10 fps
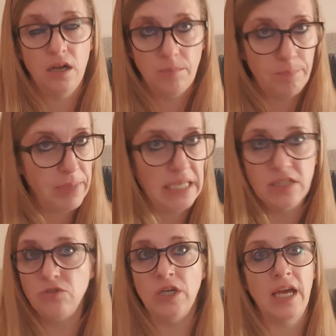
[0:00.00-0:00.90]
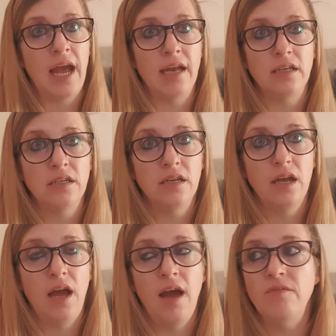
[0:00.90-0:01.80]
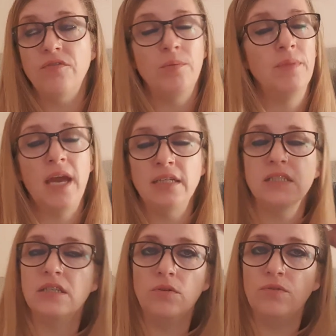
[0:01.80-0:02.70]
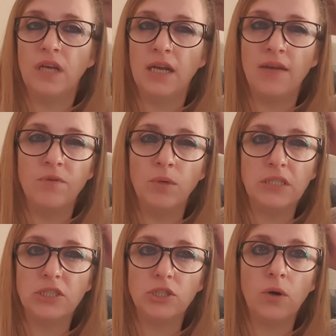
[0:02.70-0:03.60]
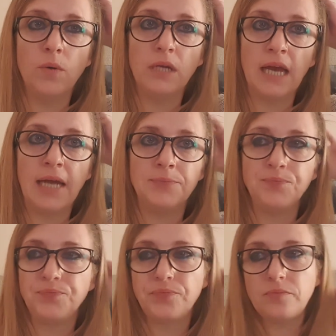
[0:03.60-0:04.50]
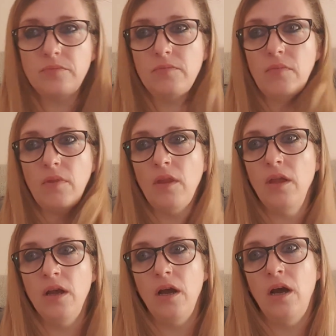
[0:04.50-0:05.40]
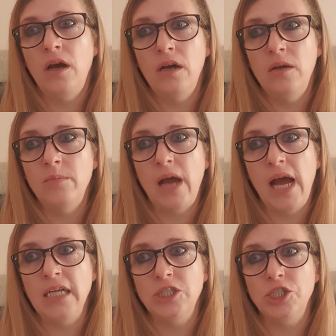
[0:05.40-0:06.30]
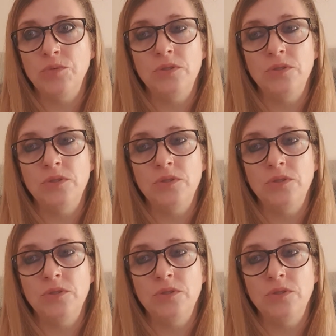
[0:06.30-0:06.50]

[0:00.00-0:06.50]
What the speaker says: beat her again. And from then, Sylvia never went to school again. And she was